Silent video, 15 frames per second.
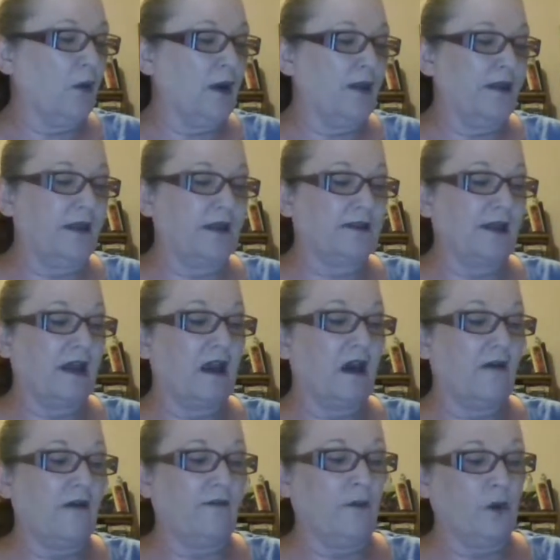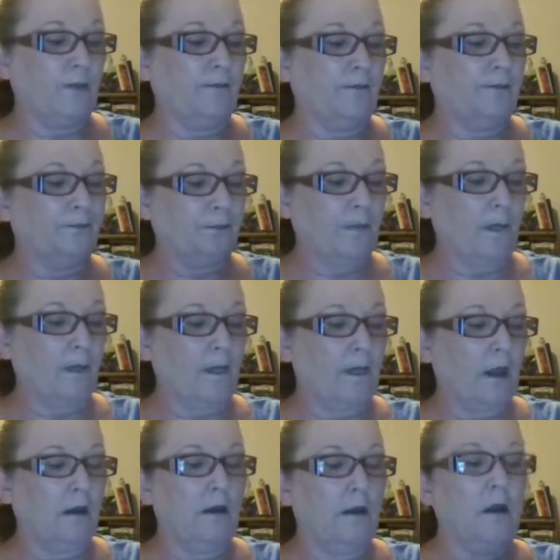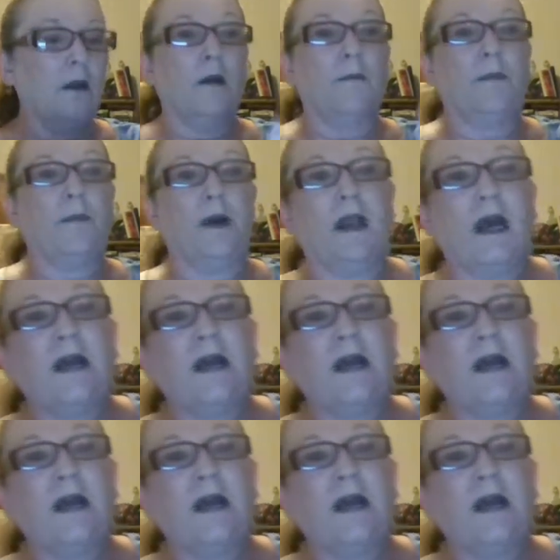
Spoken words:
one of the things I got for him. But